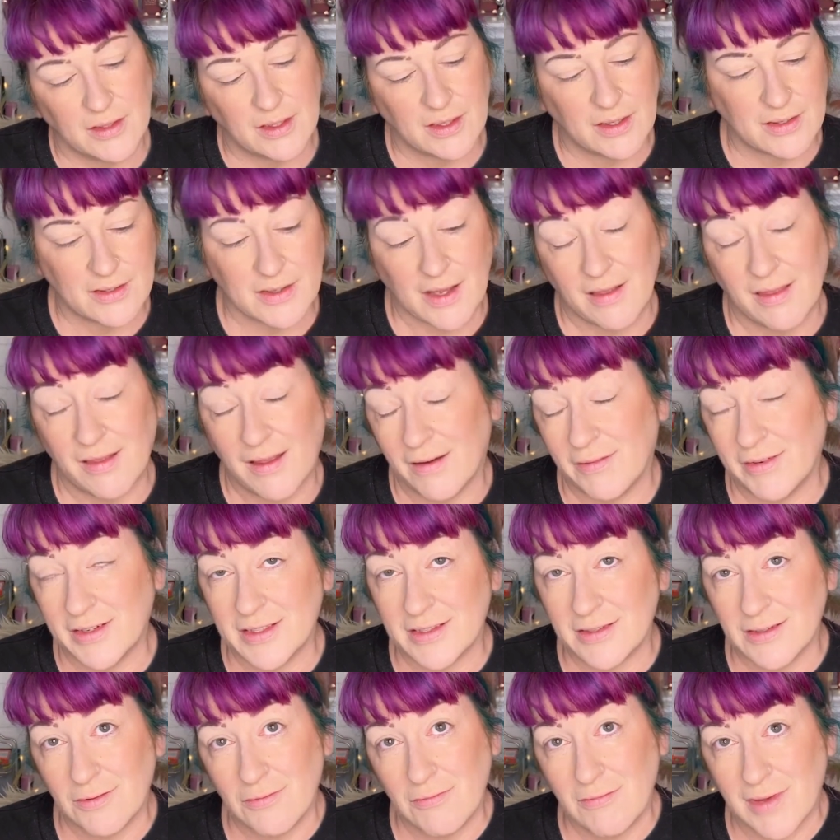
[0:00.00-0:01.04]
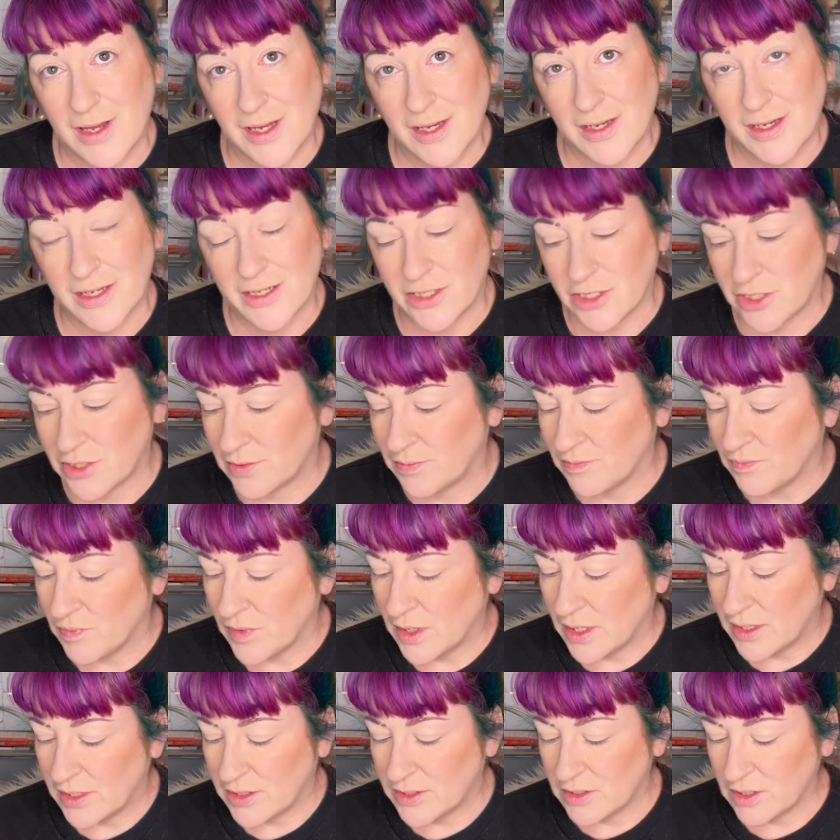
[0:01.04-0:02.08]
because I love it so much.
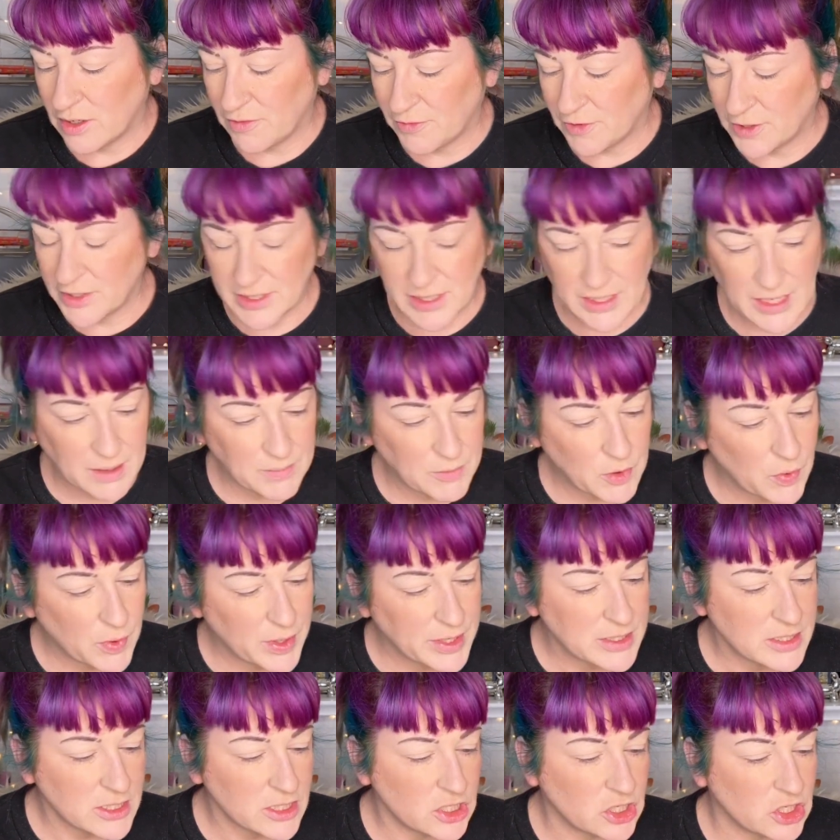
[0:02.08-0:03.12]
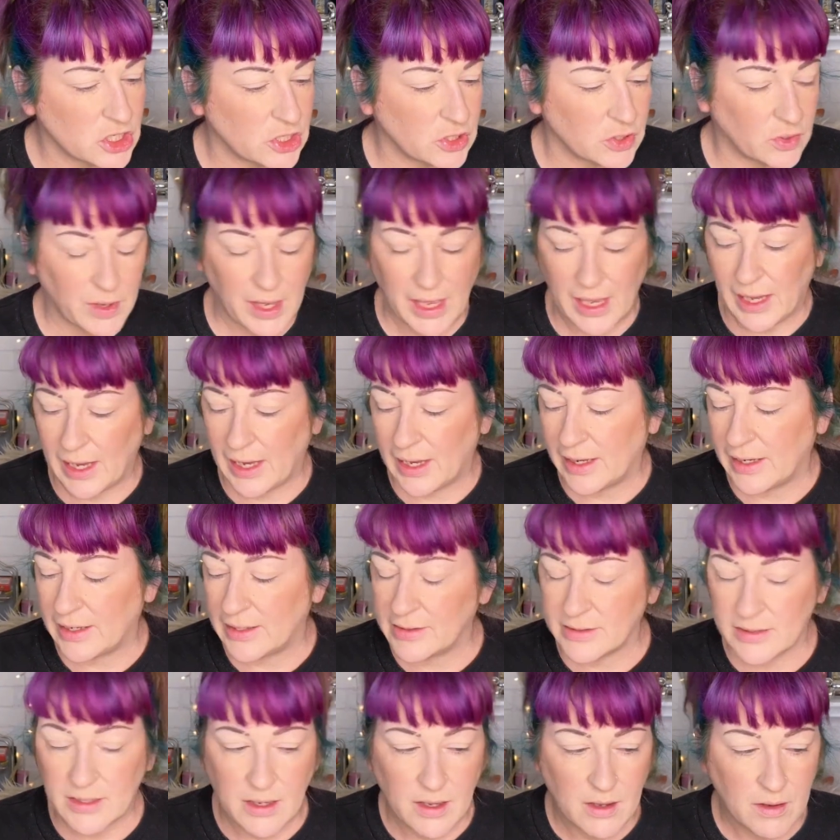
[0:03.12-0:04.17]
So first thing I'm going to do
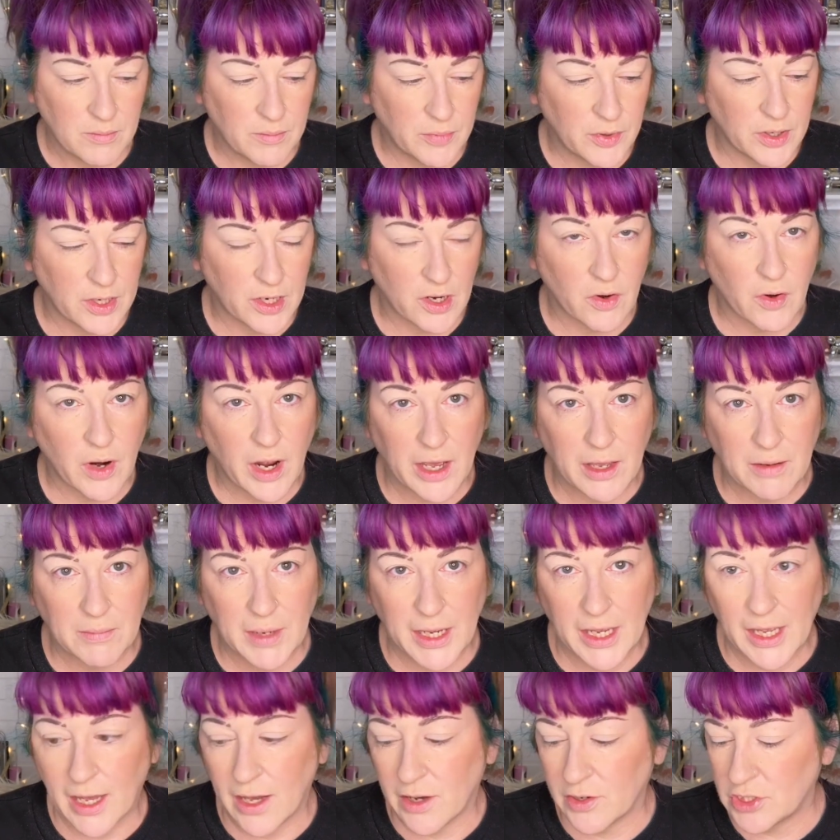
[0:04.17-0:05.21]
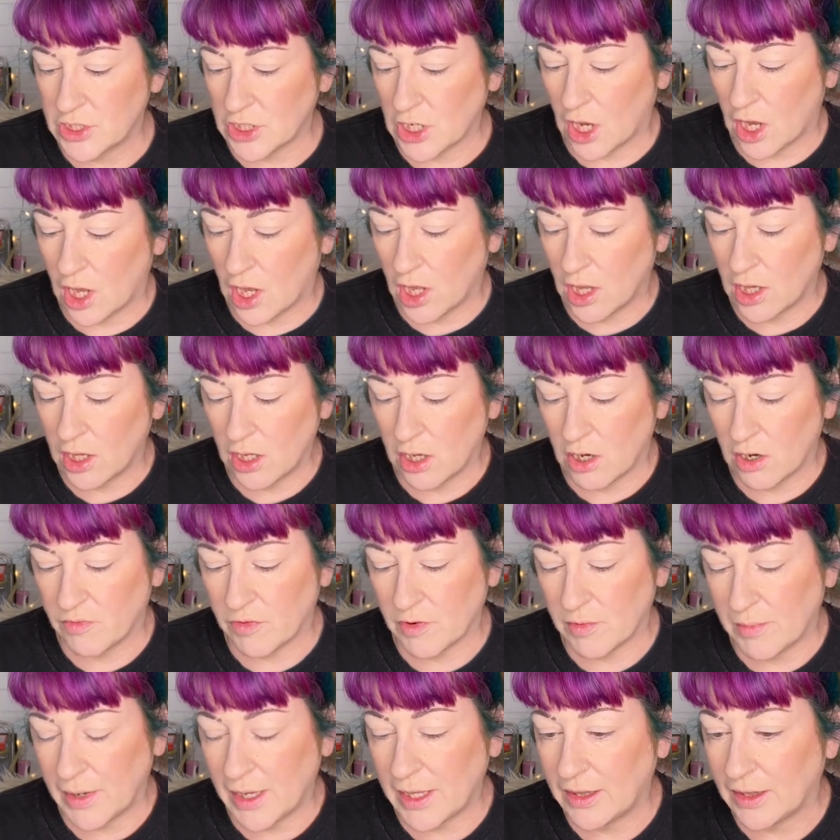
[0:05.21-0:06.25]
is put Cry on My Couch all over
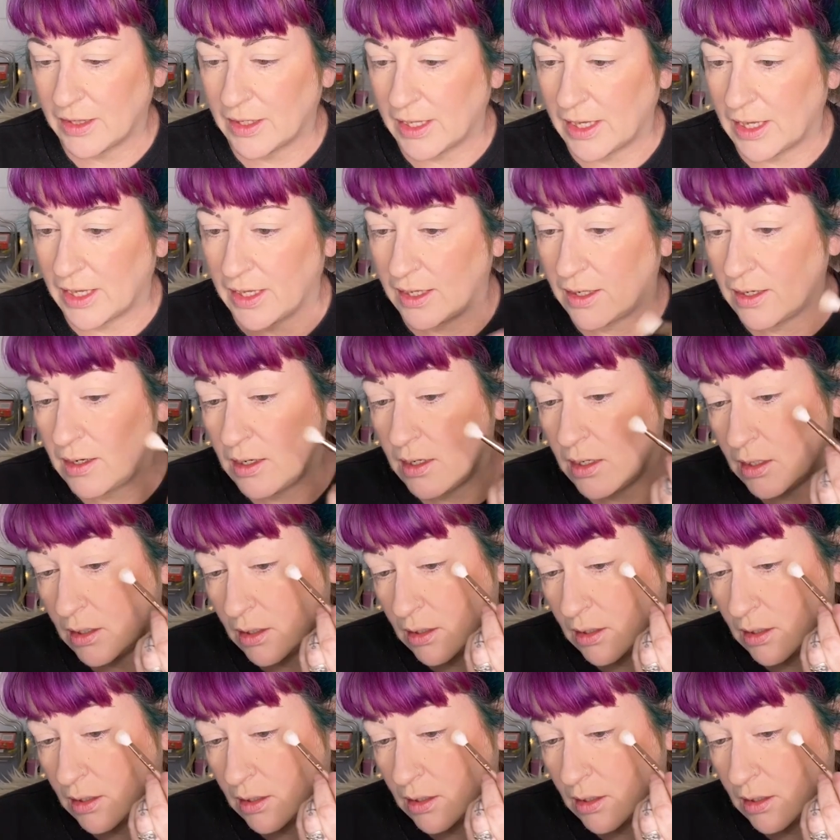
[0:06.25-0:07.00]
my lid.